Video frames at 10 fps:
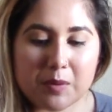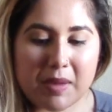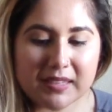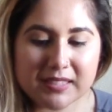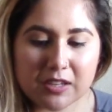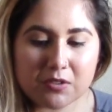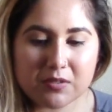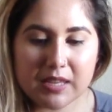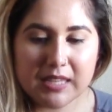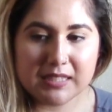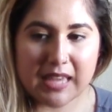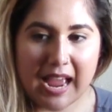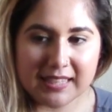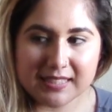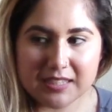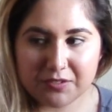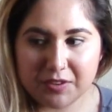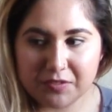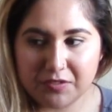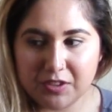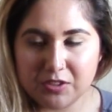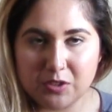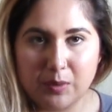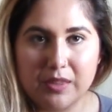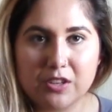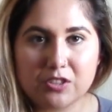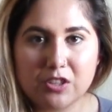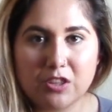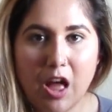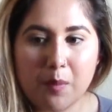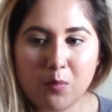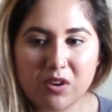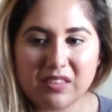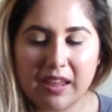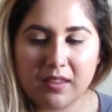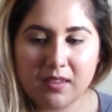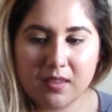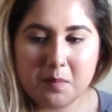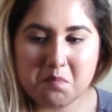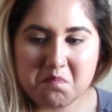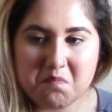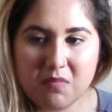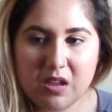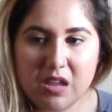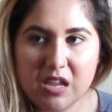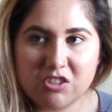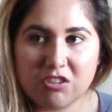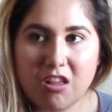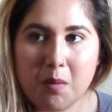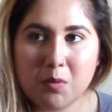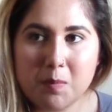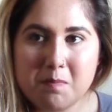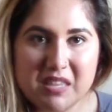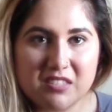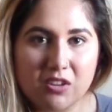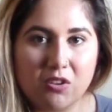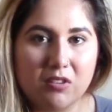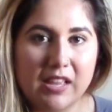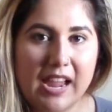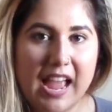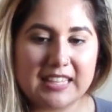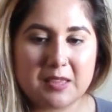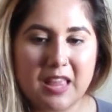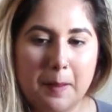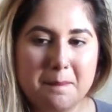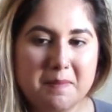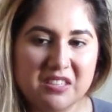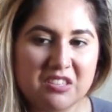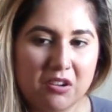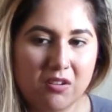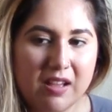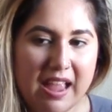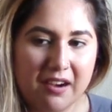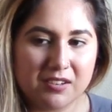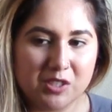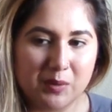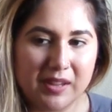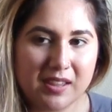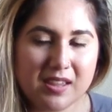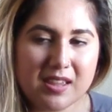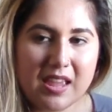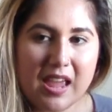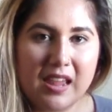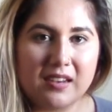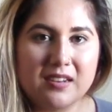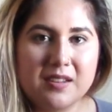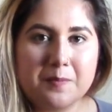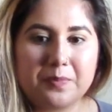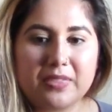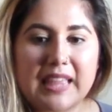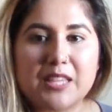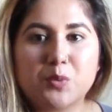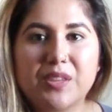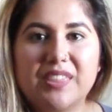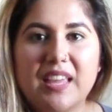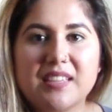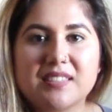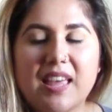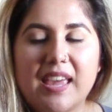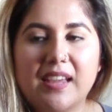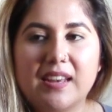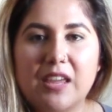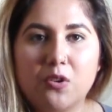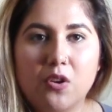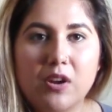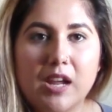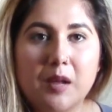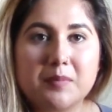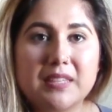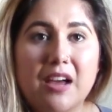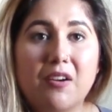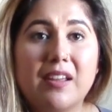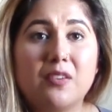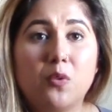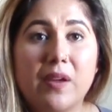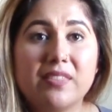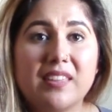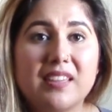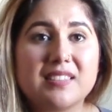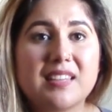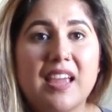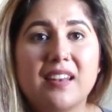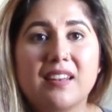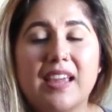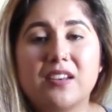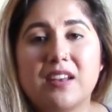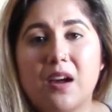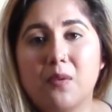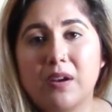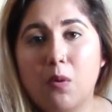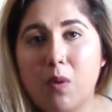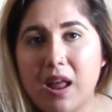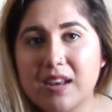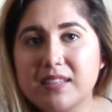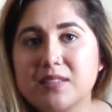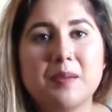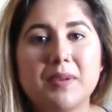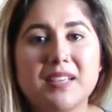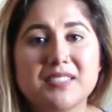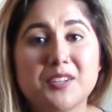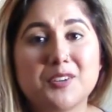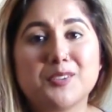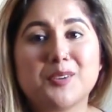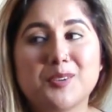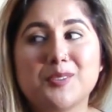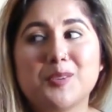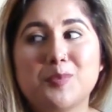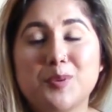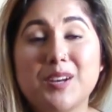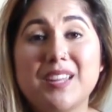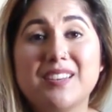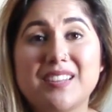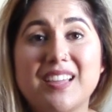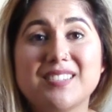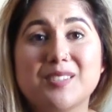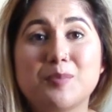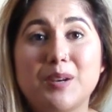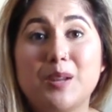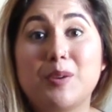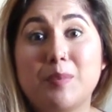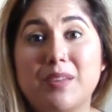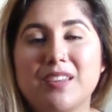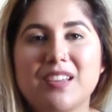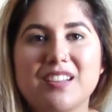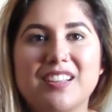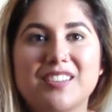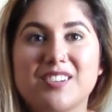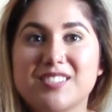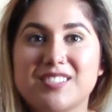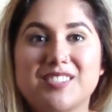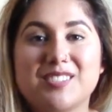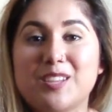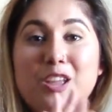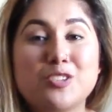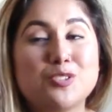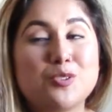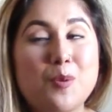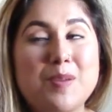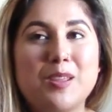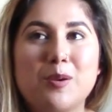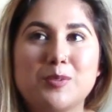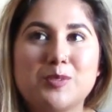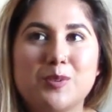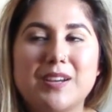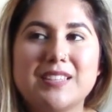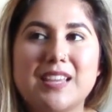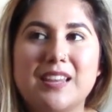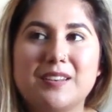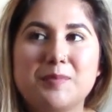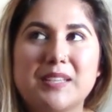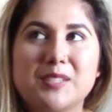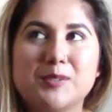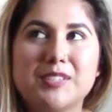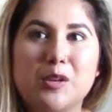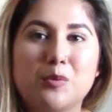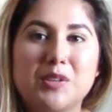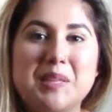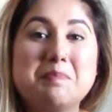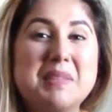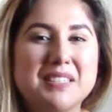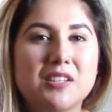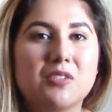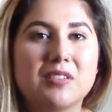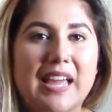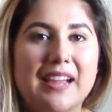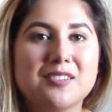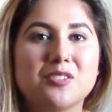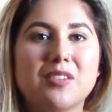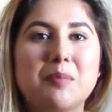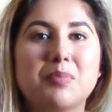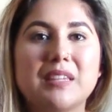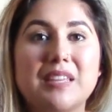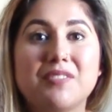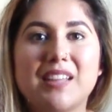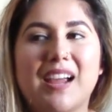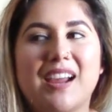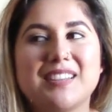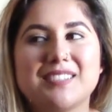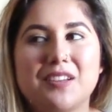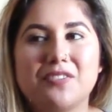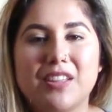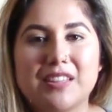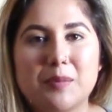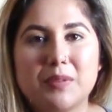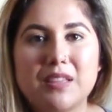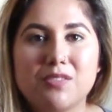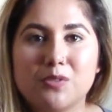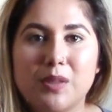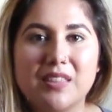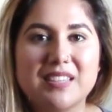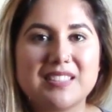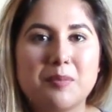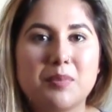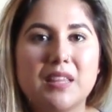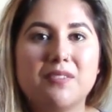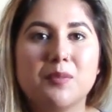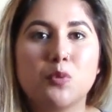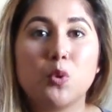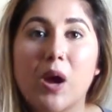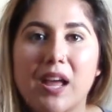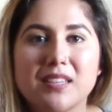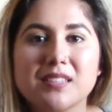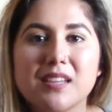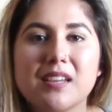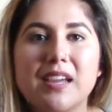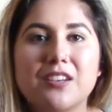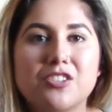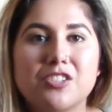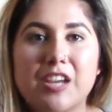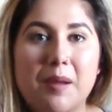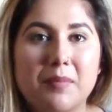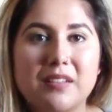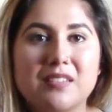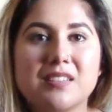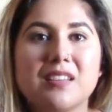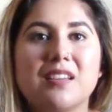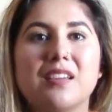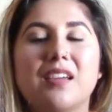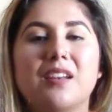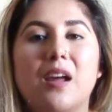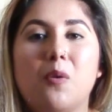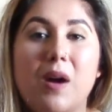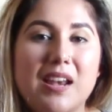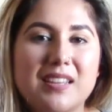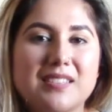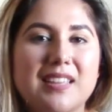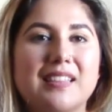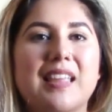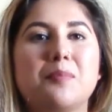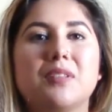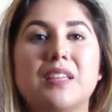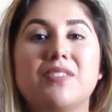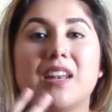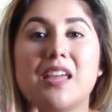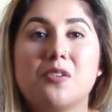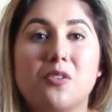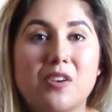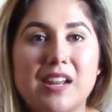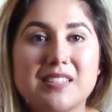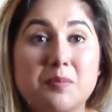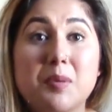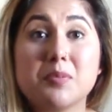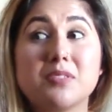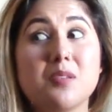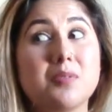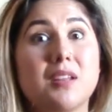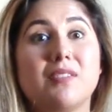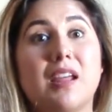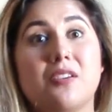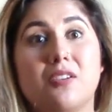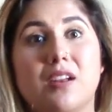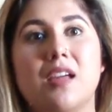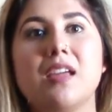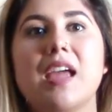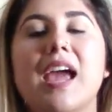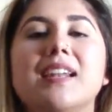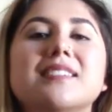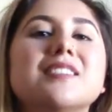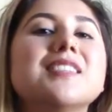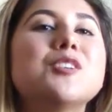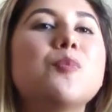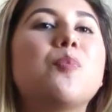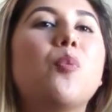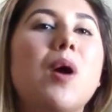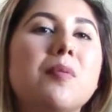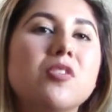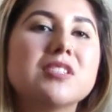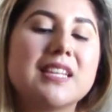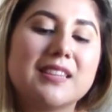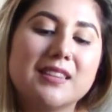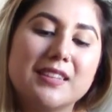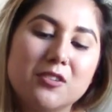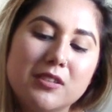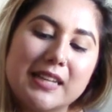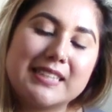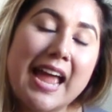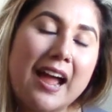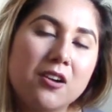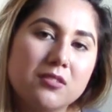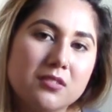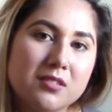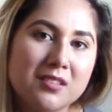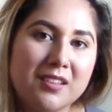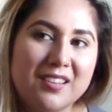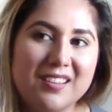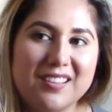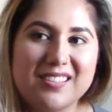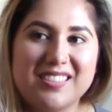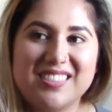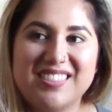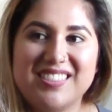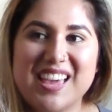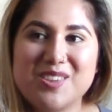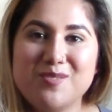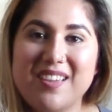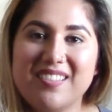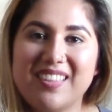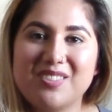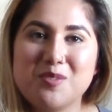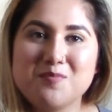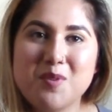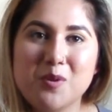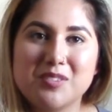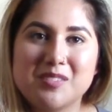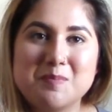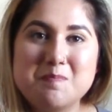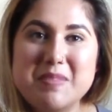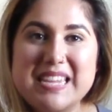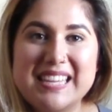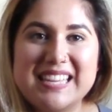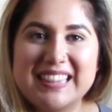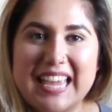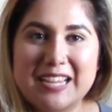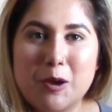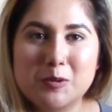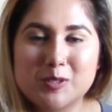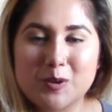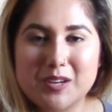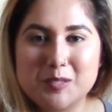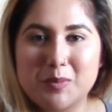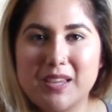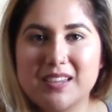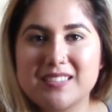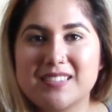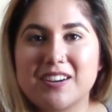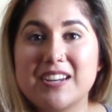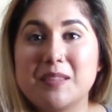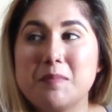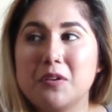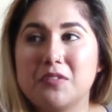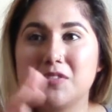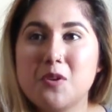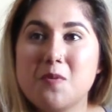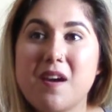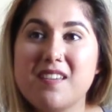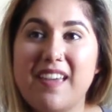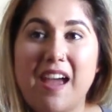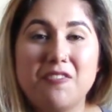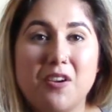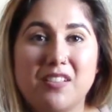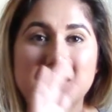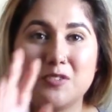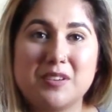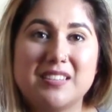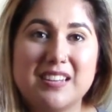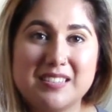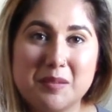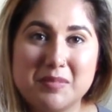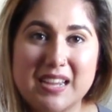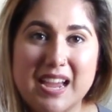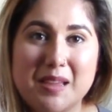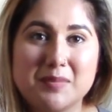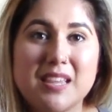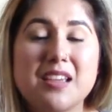Mexico, it has a different feel to it. There's a lot more like, it's a lot more mystical. Like, it has like a mystical air to it, and that's where things like La Llorona comes out, and duendes, and like nahuales, because they're pretty intense and they're pretty creepy. Like, there's just like so many ghost stories, and Mexico is like a really mystical land, so they believe in that kind of stuff. Like, they believe in duendes, they believe in brujas and shamans and nahuales, like they believe in La Llorona. Some people still believe in La Llorona, and it's the little pueblos, like the little like towns that you get like the most meaty like ghost stories, because they're in the middle of nowhere. They have no electricity sometimes.